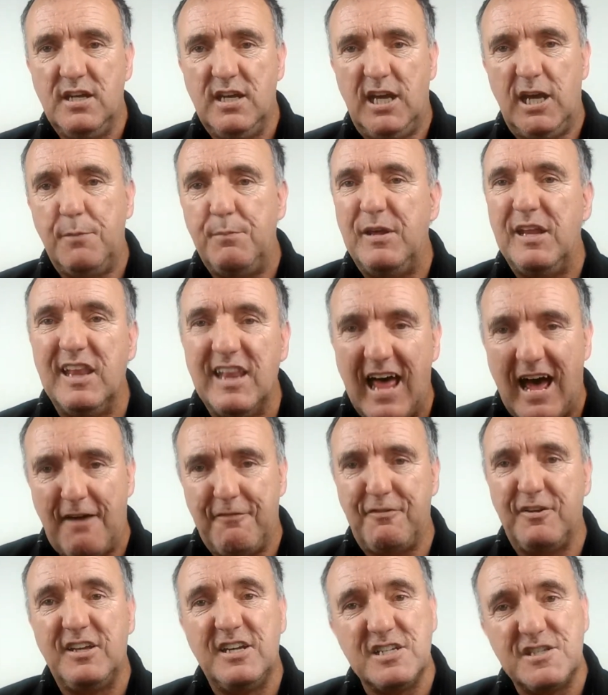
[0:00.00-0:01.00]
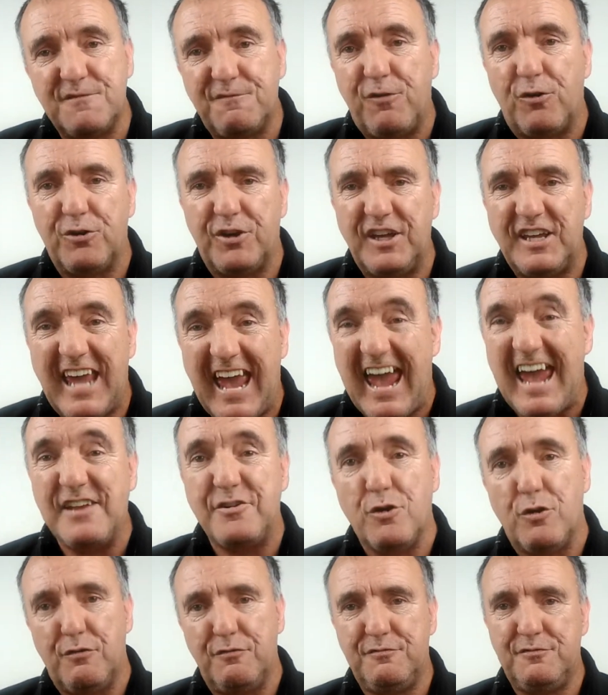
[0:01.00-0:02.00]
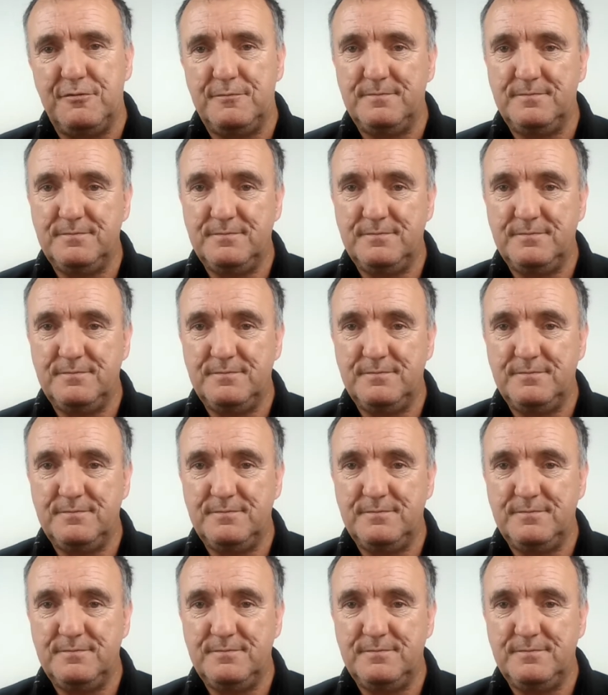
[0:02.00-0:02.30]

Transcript: He'd be laughing his fucking head off.